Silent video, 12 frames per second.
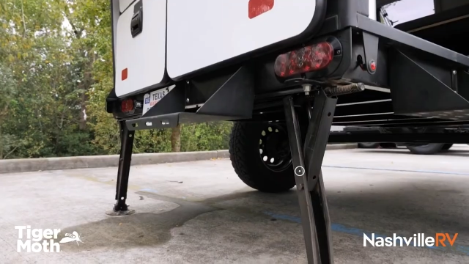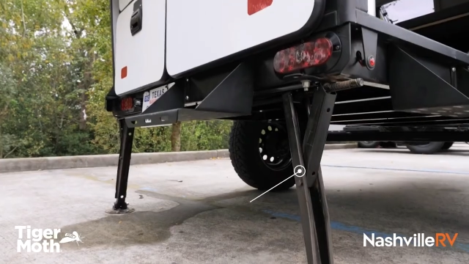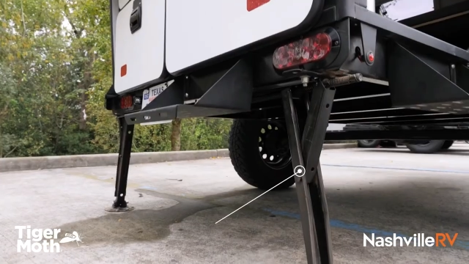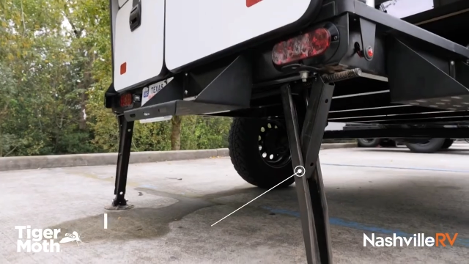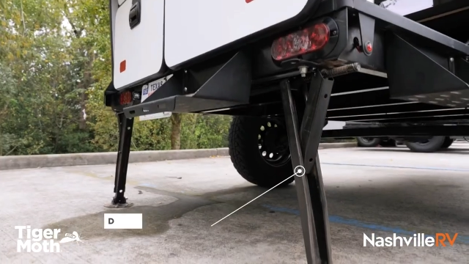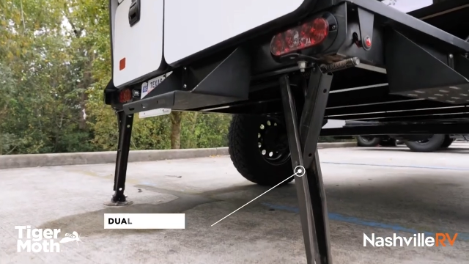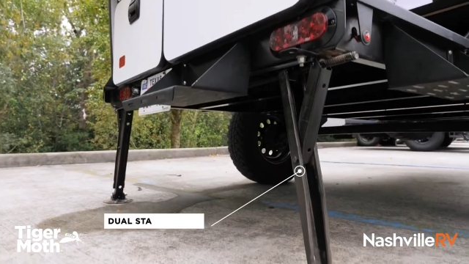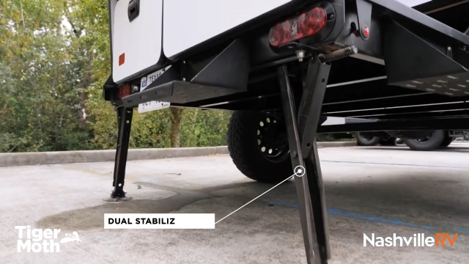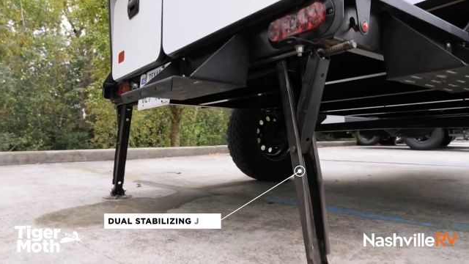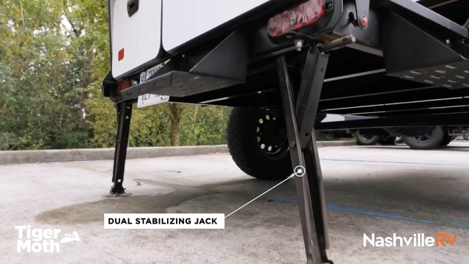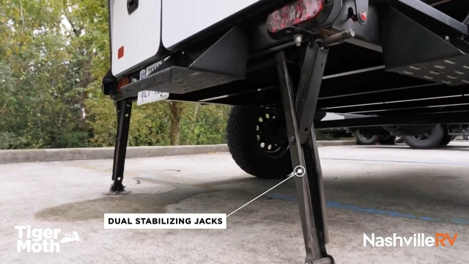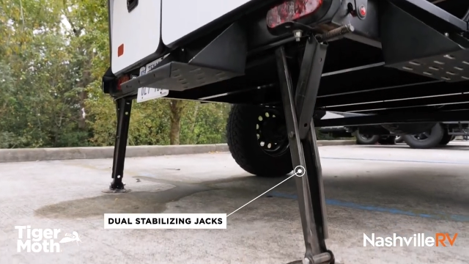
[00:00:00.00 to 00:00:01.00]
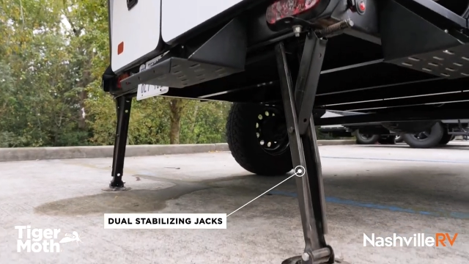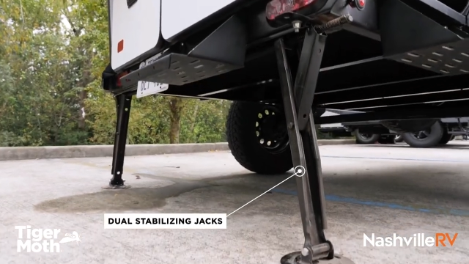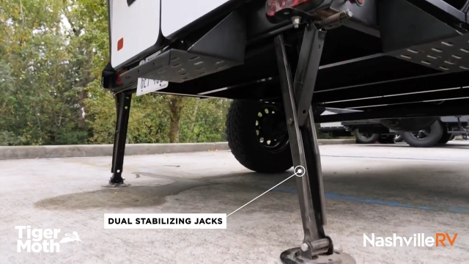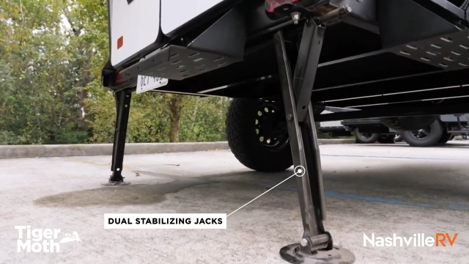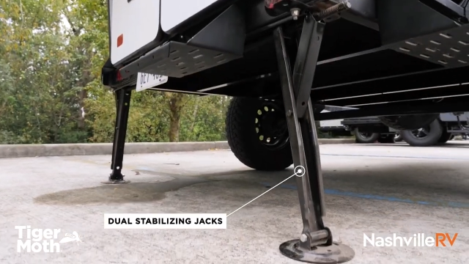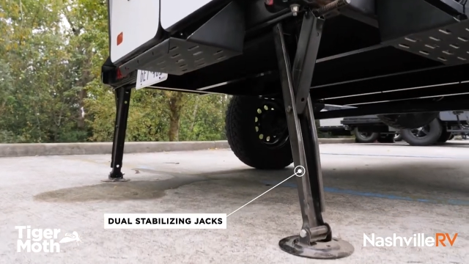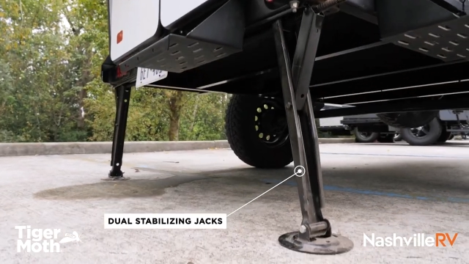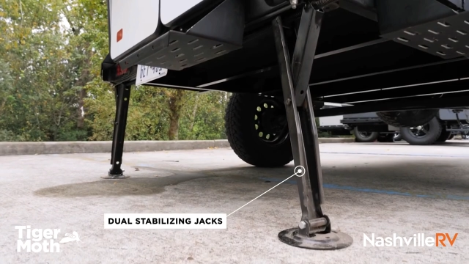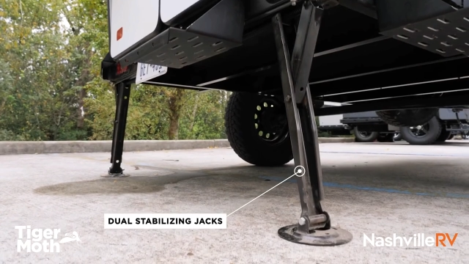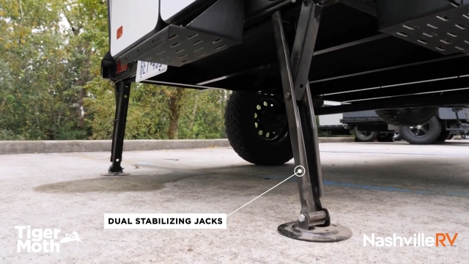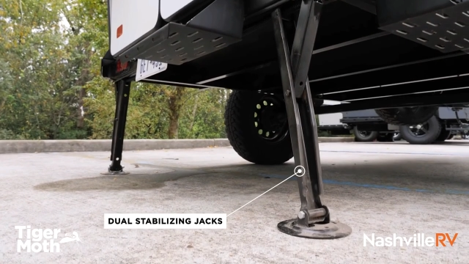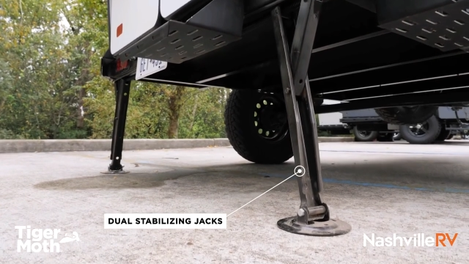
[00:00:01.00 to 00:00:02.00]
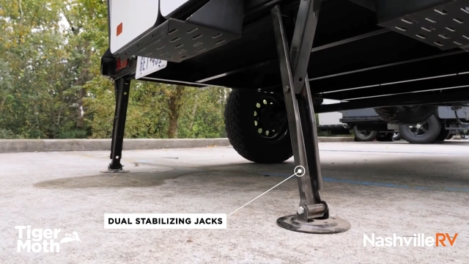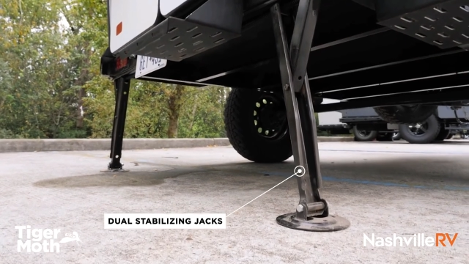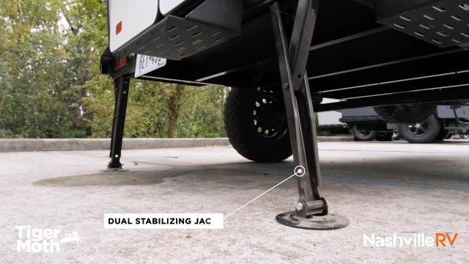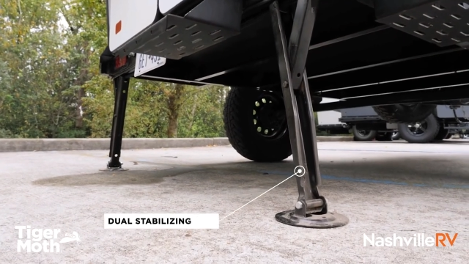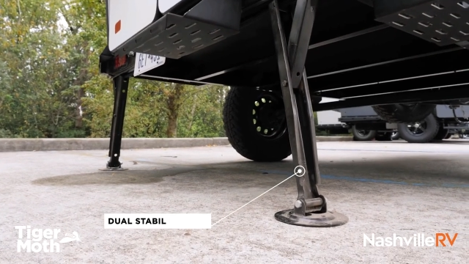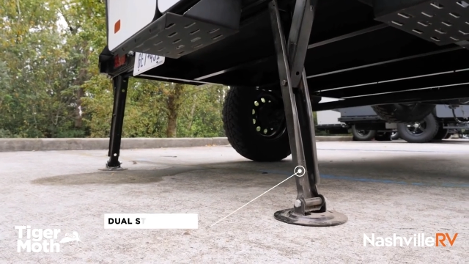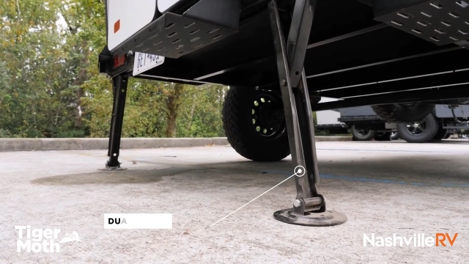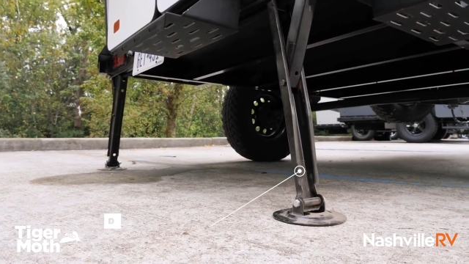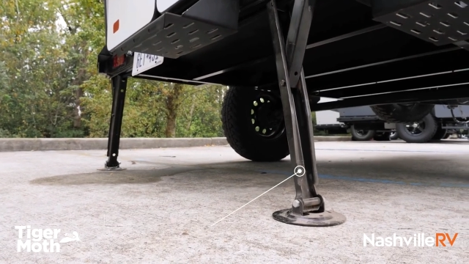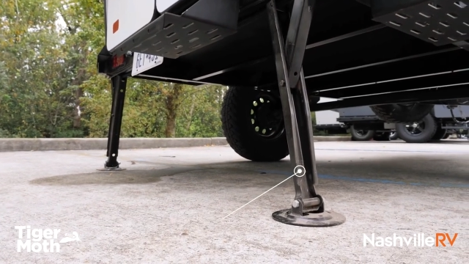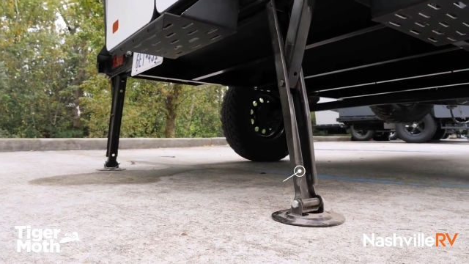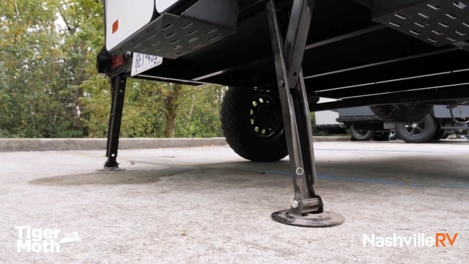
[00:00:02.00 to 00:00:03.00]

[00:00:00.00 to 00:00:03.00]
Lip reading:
(no speaker visible)